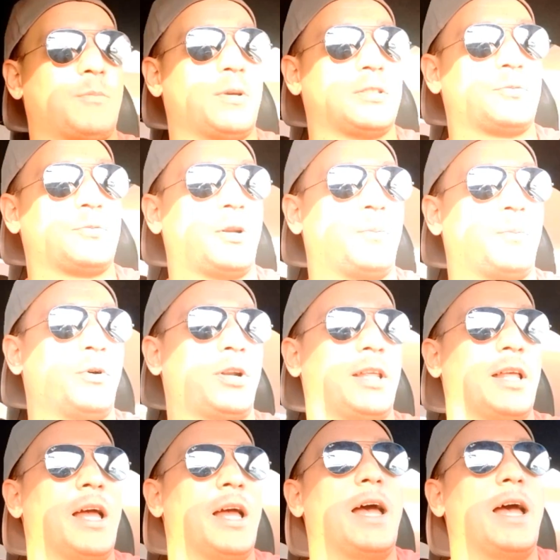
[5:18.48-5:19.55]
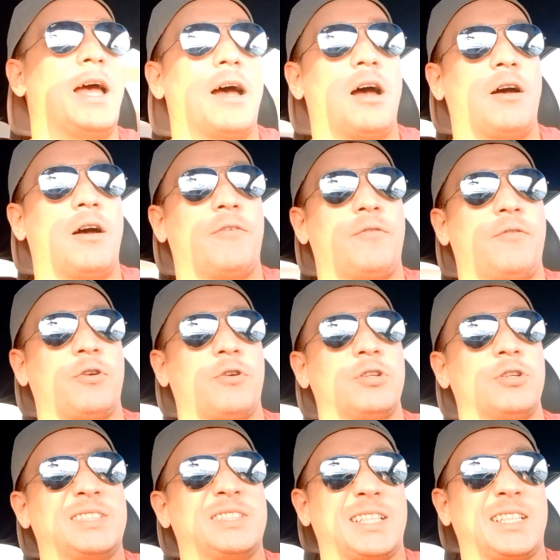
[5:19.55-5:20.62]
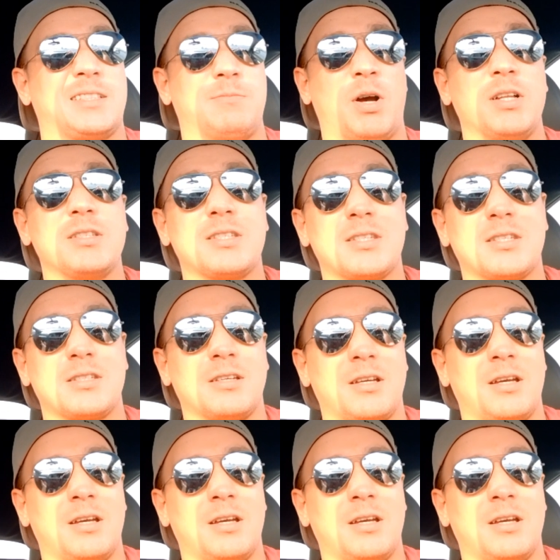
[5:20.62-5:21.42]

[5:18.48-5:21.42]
best way to put it. For a good 6 months,